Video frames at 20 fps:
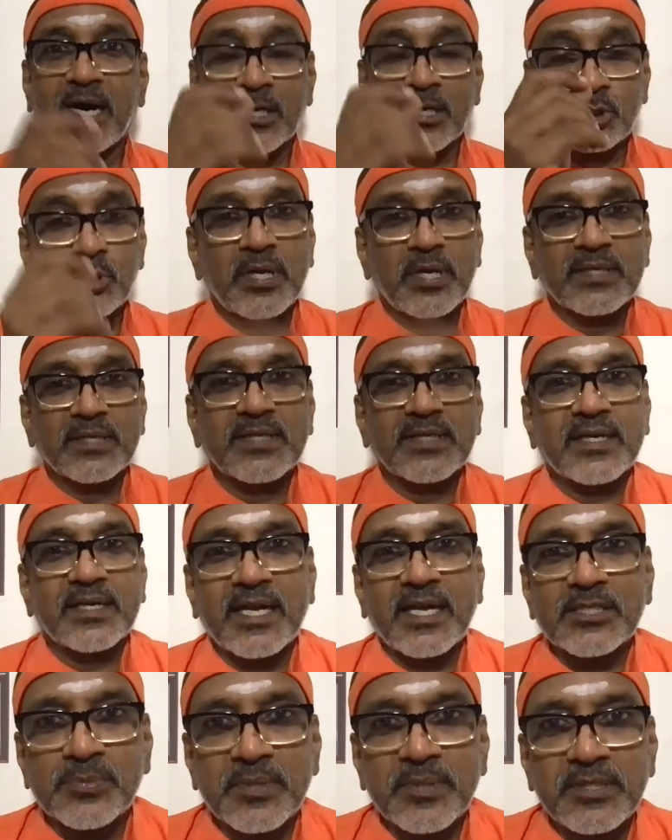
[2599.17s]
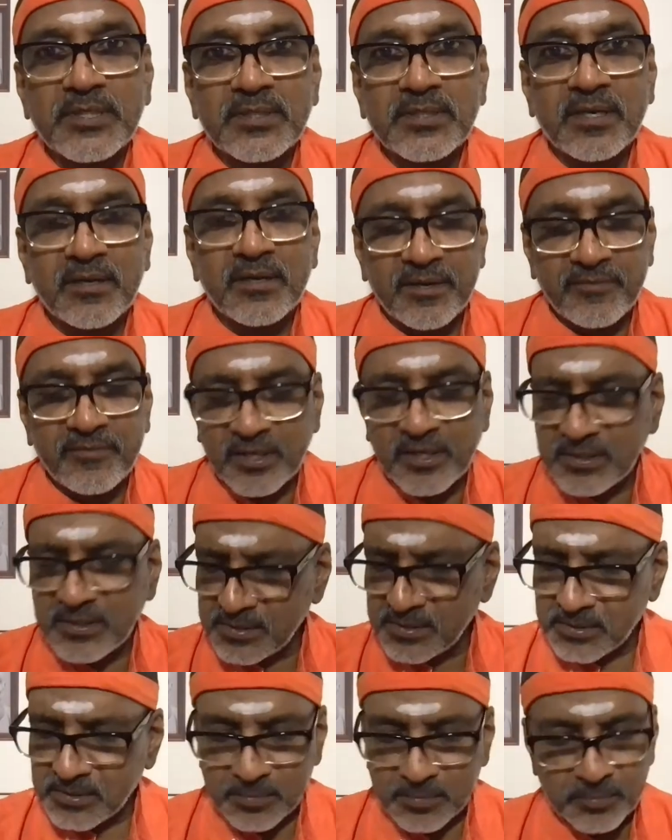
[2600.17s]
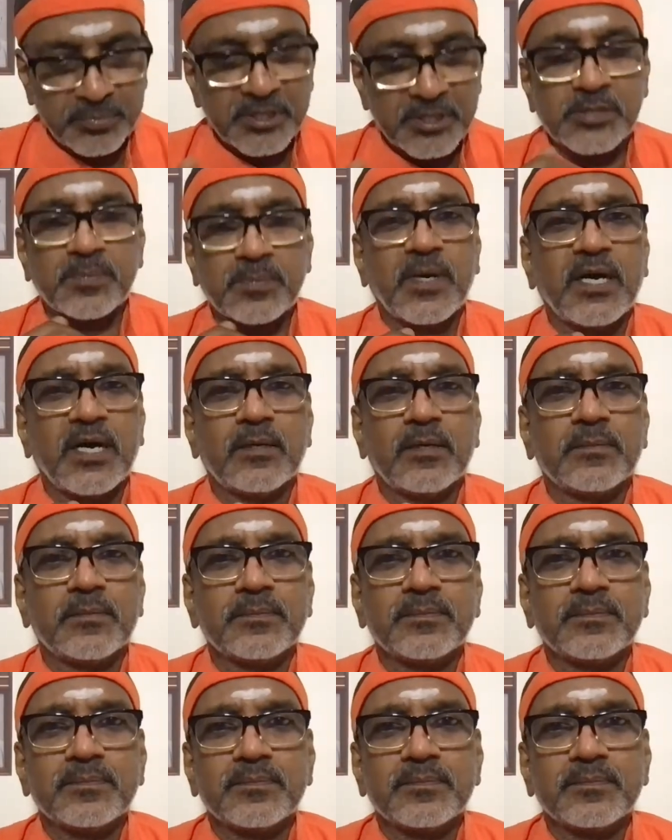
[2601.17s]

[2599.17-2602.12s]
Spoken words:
Arjuna's attachment and reverence, Bhishma.